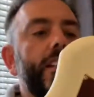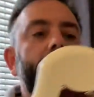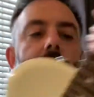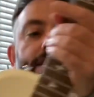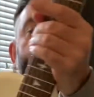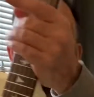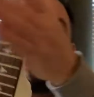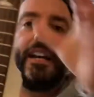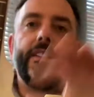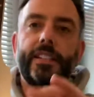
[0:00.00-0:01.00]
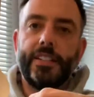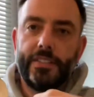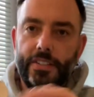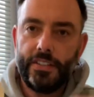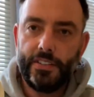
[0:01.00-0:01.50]
Decent access
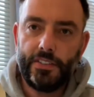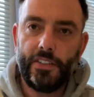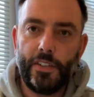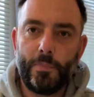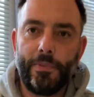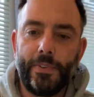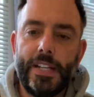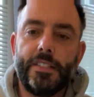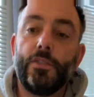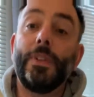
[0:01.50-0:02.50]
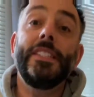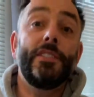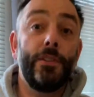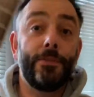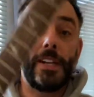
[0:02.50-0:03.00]
to the upper frets,
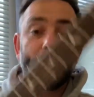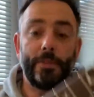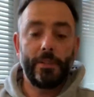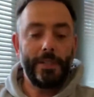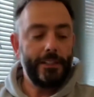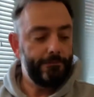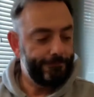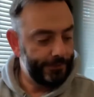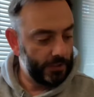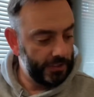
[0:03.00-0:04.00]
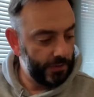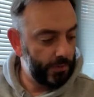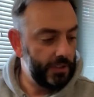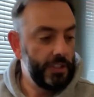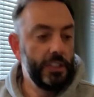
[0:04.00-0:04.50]
22 frets by the way on this
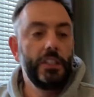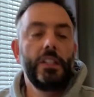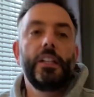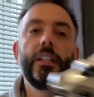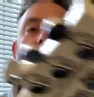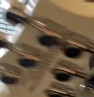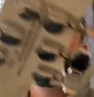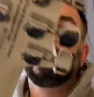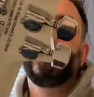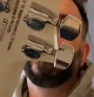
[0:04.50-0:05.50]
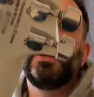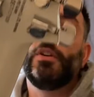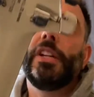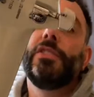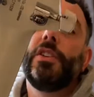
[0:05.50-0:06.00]
one. No
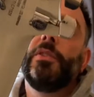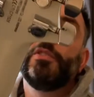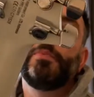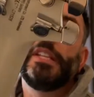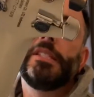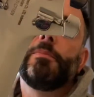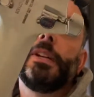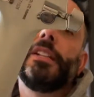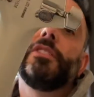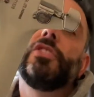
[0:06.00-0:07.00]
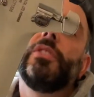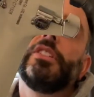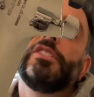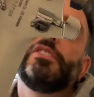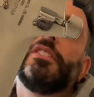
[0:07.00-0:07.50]
locking tuners, but these are pretty good
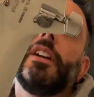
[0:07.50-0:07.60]
tuners.